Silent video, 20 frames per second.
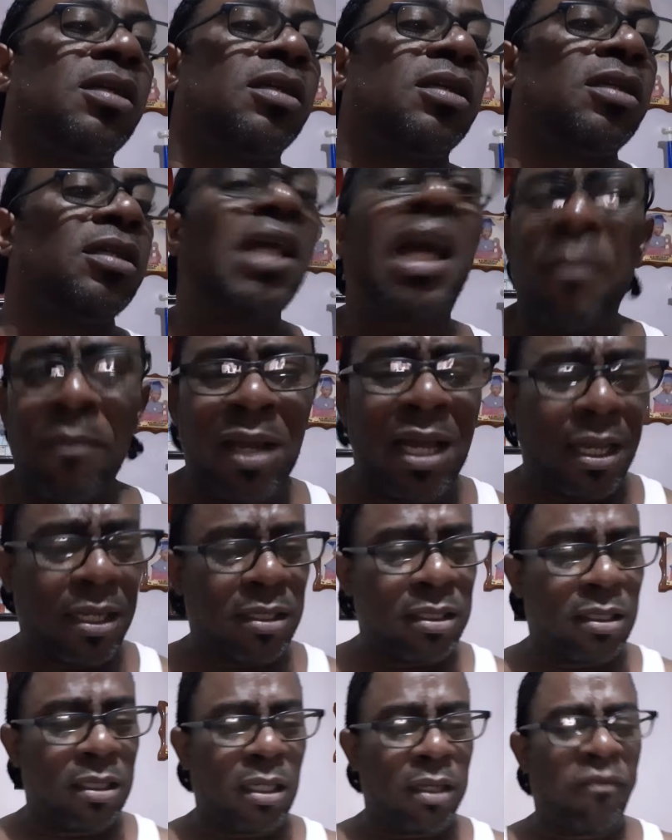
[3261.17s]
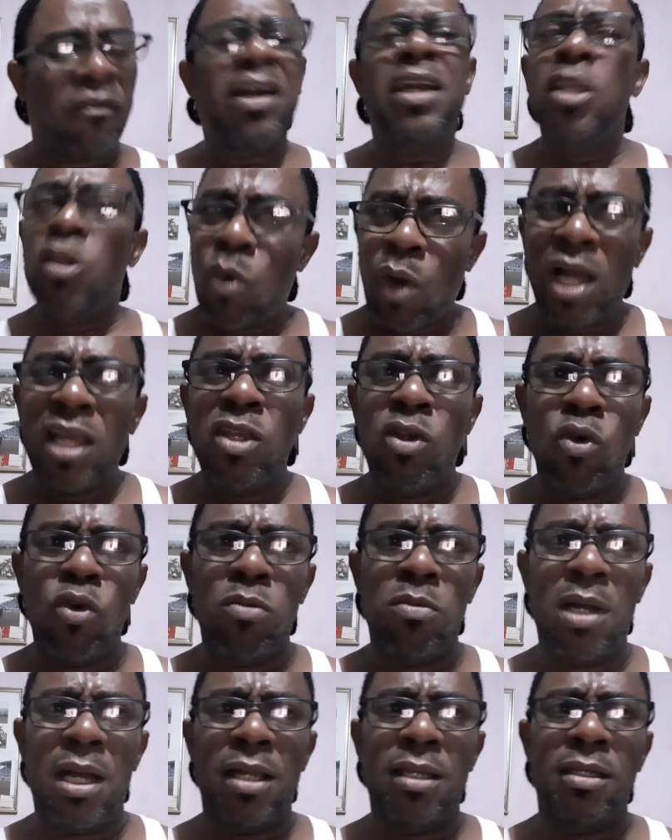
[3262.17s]
Yeah, man. If I you are you,
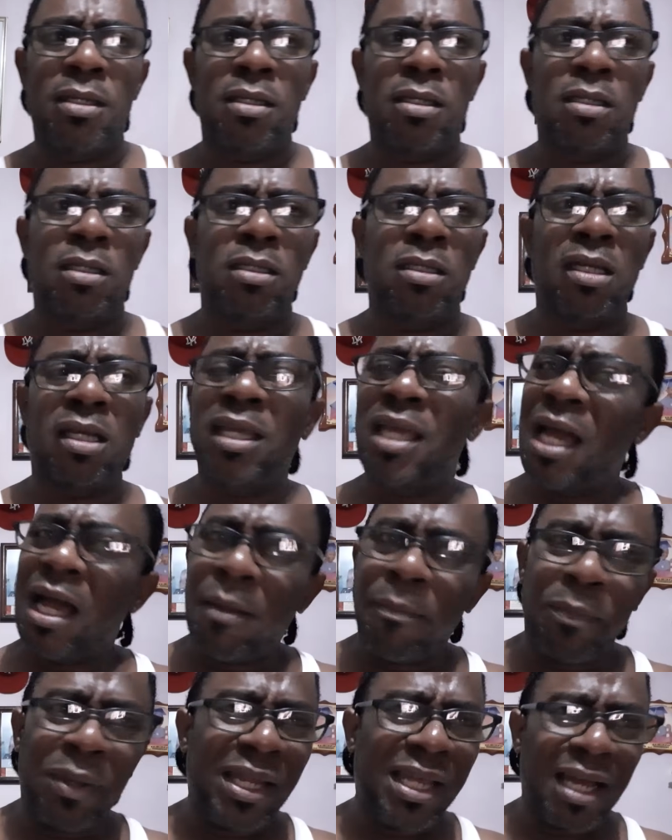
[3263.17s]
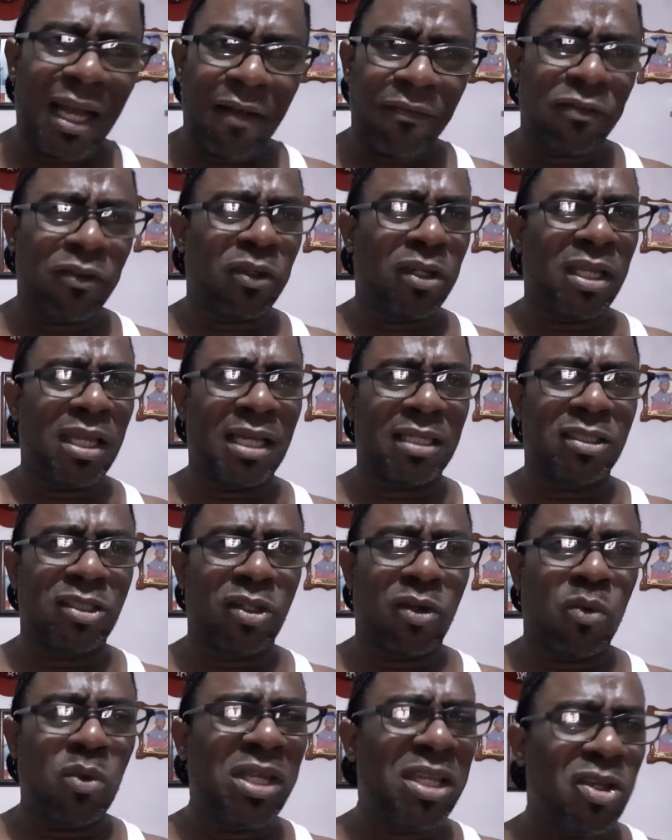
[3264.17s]
man. You can't play off nothing here, so
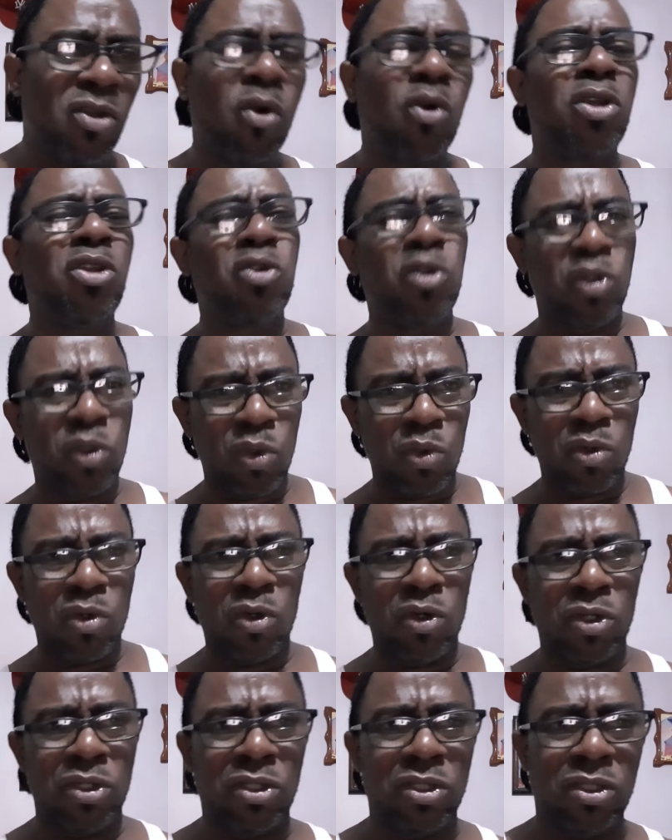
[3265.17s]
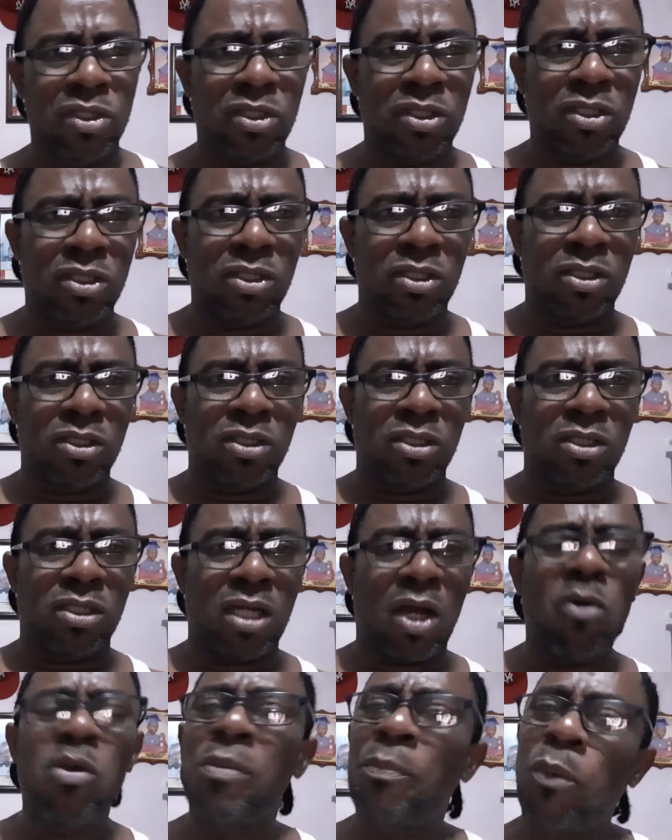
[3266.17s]
we know you too good.
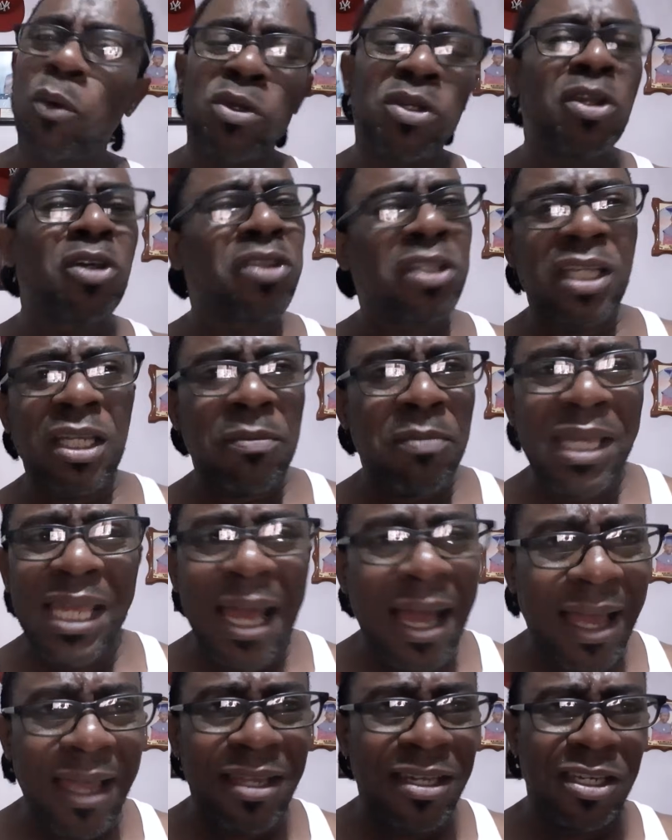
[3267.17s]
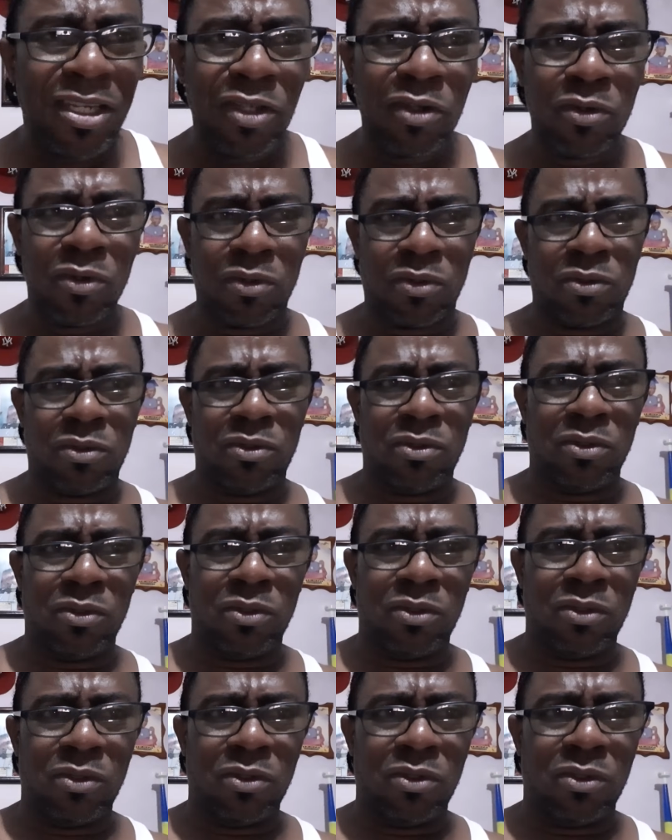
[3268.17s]
And we put nothing behind you.
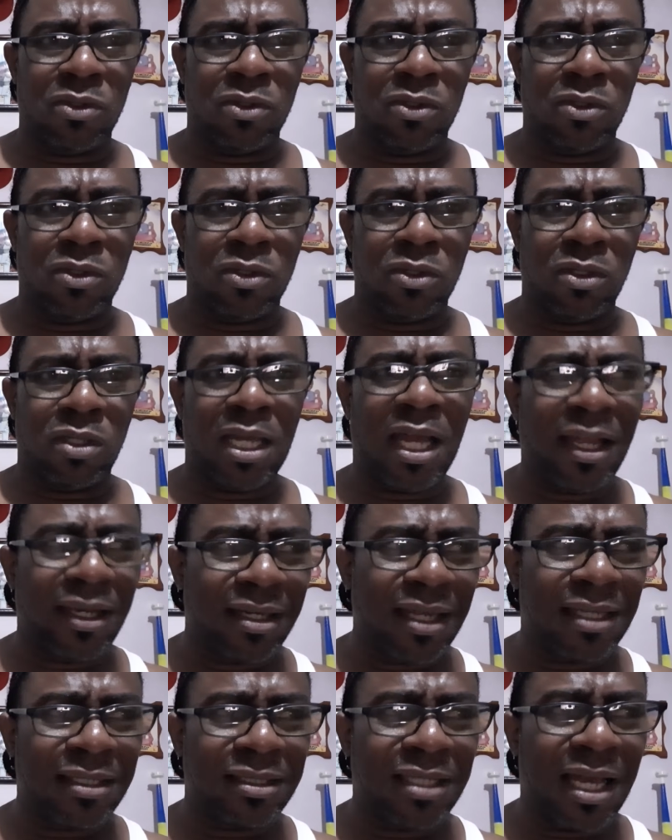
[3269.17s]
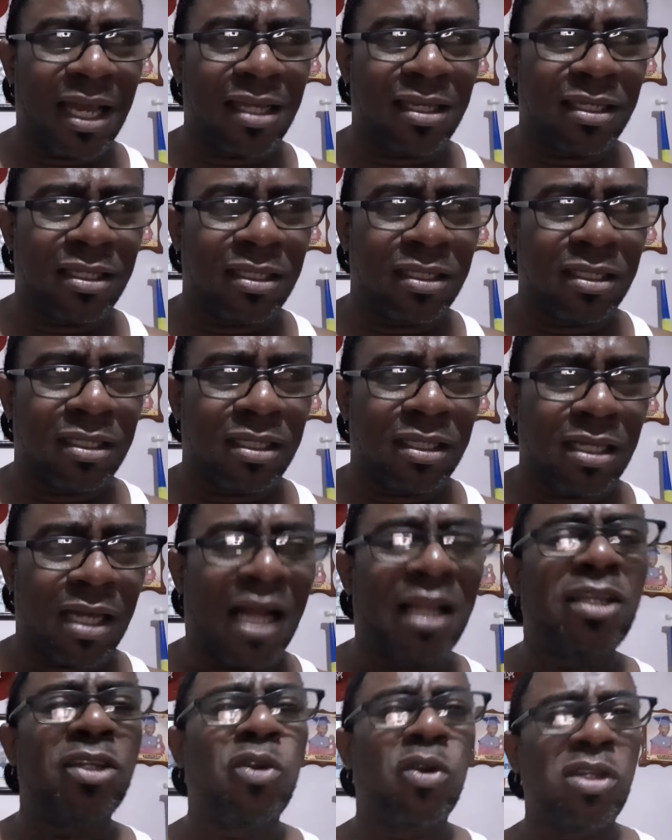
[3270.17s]
You understand?
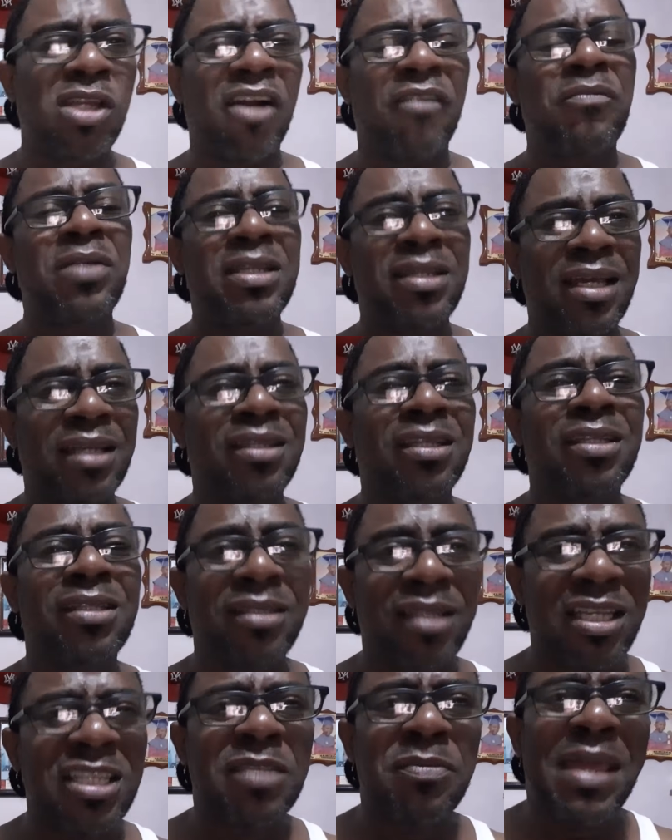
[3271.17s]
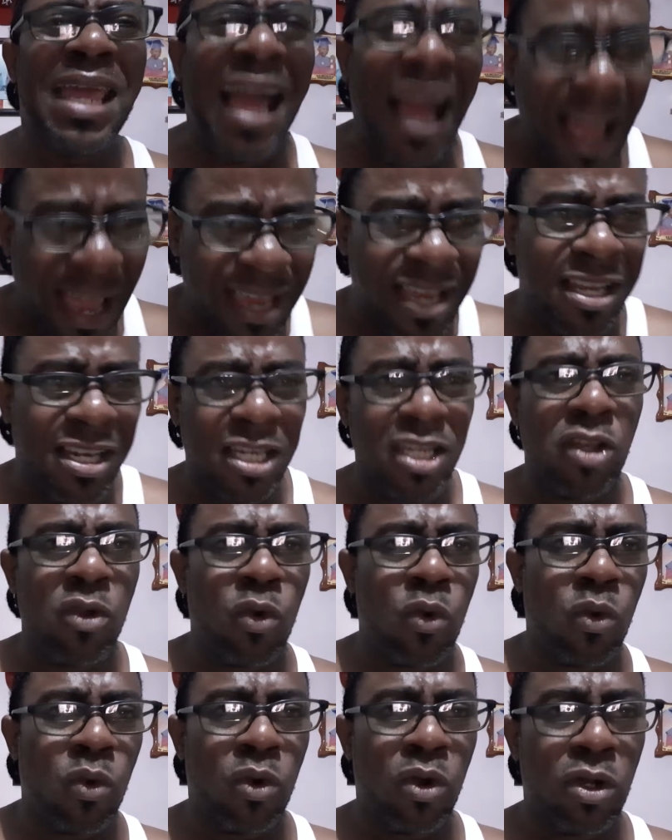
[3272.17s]
Although you have been getting things behind
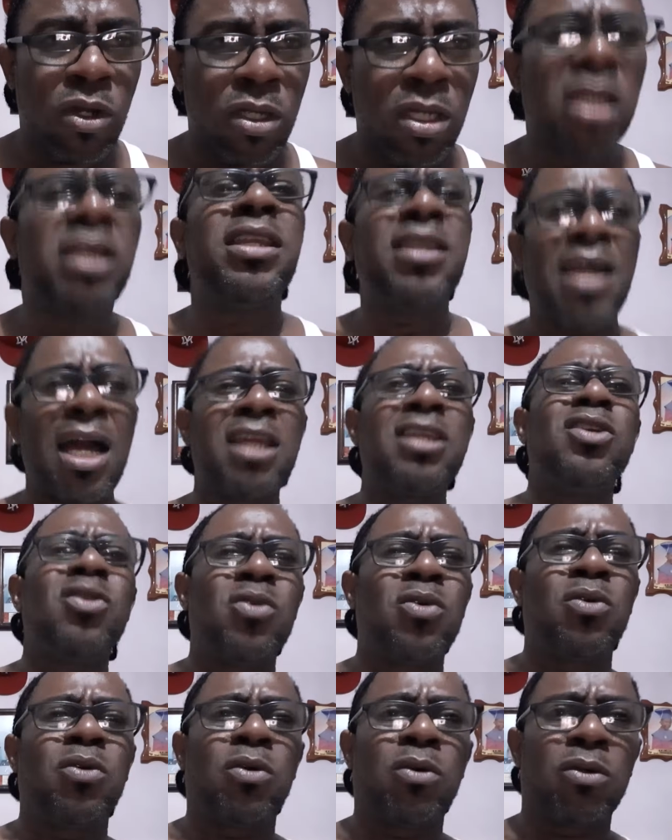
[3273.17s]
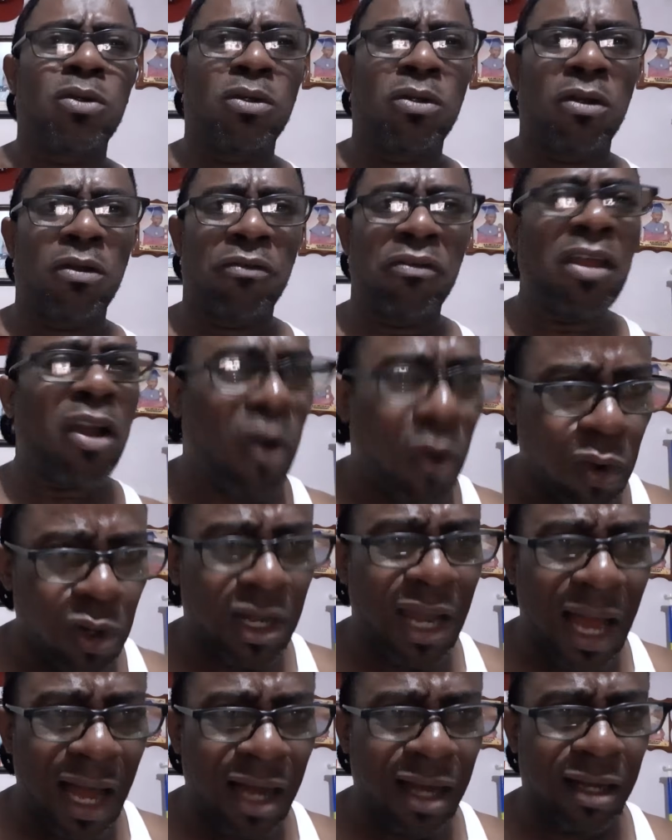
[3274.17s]
you, inner you, for all
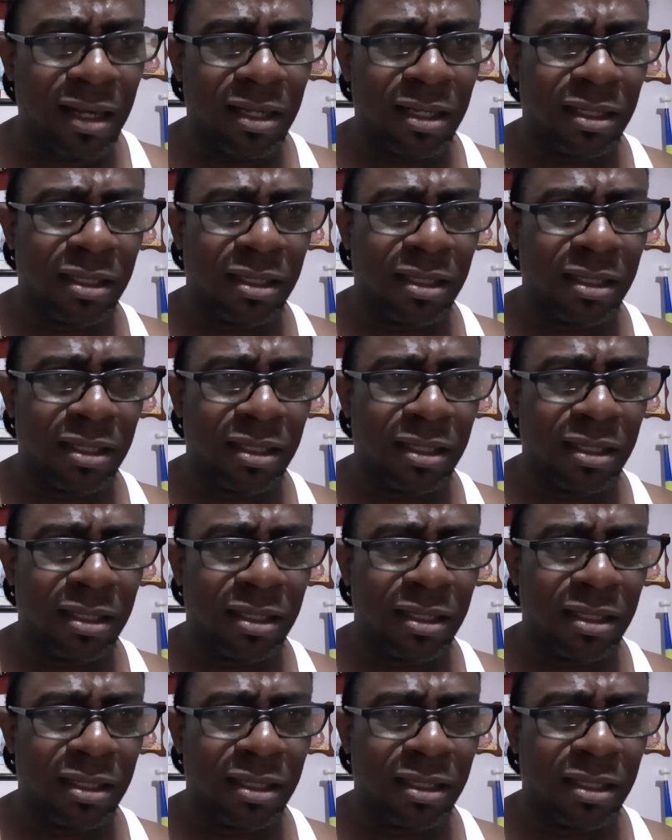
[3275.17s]
along.